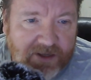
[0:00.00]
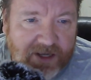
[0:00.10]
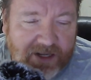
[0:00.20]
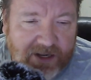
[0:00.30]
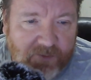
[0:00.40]

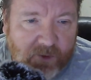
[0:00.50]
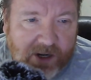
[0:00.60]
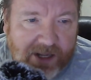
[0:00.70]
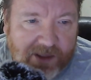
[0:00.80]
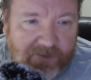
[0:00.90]
and then
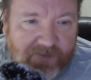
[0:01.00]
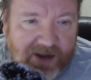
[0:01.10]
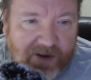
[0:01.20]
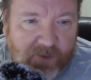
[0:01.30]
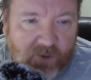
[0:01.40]
while it's
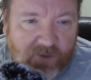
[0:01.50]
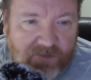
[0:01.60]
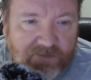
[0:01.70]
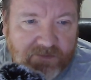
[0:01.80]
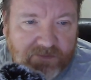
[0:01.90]
available,
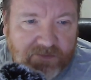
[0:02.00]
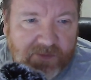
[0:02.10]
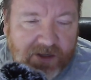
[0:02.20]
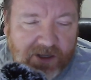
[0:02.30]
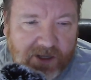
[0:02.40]

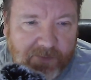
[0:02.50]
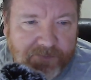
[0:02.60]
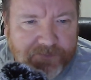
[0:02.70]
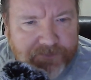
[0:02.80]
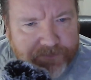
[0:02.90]

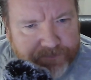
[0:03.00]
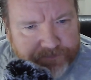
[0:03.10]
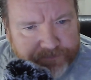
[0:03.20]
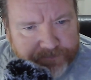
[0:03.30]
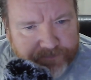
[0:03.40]

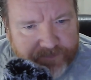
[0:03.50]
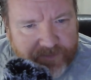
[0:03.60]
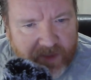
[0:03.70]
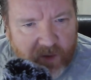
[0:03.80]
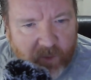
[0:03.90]

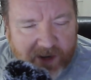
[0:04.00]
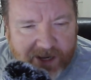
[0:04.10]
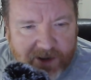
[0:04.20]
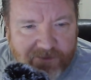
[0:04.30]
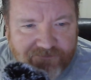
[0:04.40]
we're
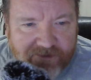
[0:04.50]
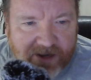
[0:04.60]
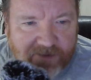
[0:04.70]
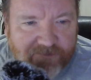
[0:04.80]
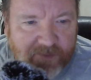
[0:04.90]
going to
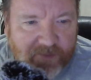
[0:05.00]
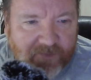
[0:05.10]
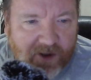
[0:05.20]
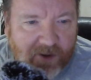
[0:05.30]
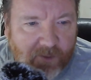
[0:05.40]
read from the
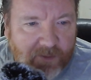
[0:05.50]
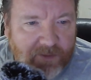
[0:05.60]
file.